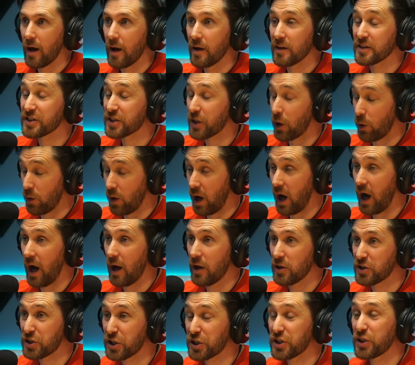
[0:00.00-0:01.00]
So uh,
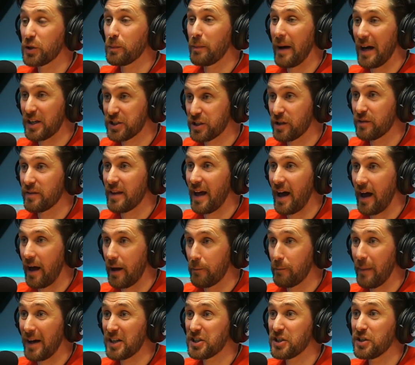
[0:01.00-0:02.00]
just imagine that.
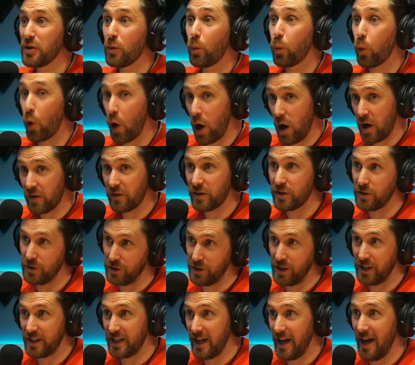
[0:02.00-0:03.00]
Imagine the work that you
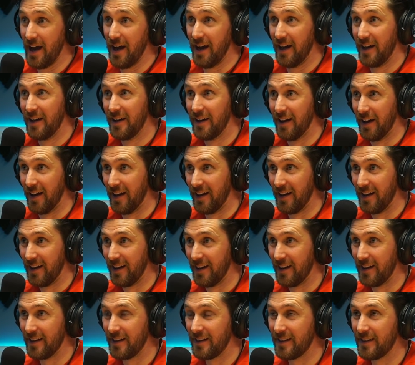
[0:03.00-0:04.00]
could get.
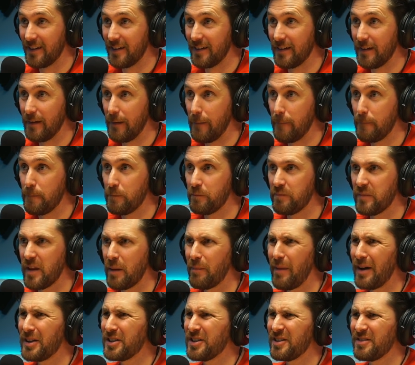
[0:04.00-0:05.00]
Yeah.
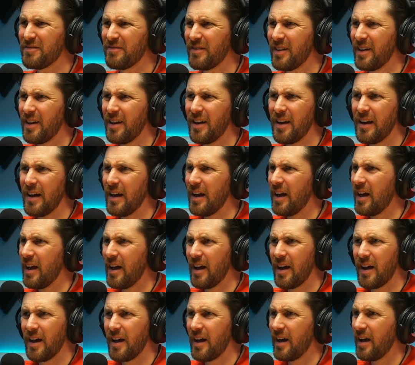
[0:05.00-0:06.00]
That'd imagine. Be... Oh,
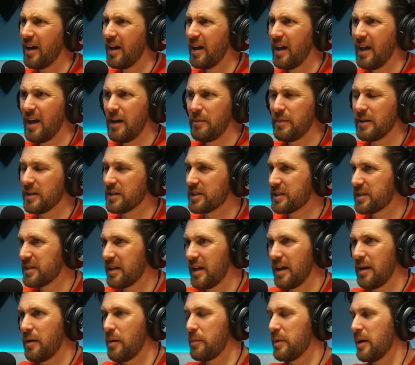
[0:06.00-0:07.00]
mate. It'd be, it'd
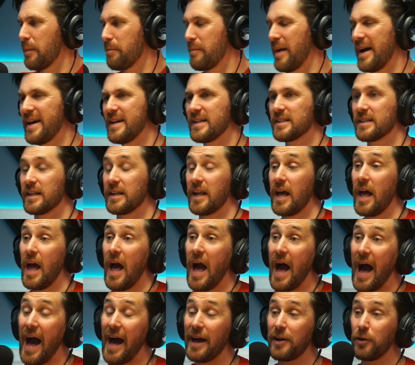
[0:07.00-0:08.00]
yeah, be amazing. You couldn't, you
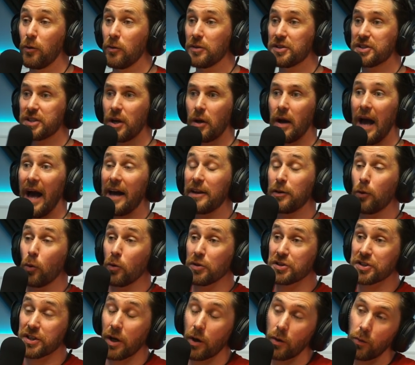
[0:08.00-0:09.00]
couldn't and also, and
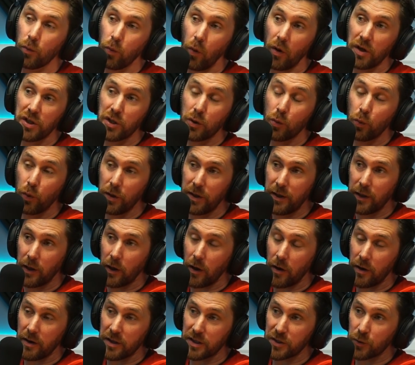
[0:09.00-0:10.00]
also, what you would
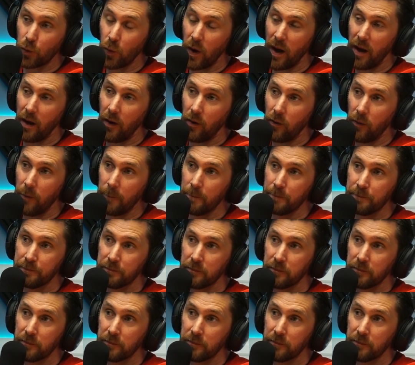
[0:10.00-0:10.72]
learn as well,